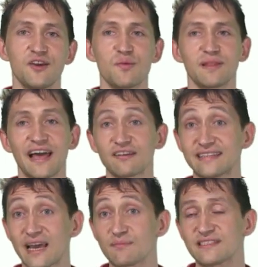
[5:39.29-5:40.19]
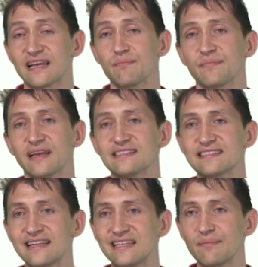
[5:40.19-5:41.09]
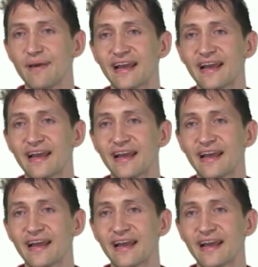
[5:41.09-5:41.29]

apply a timestamp, and send it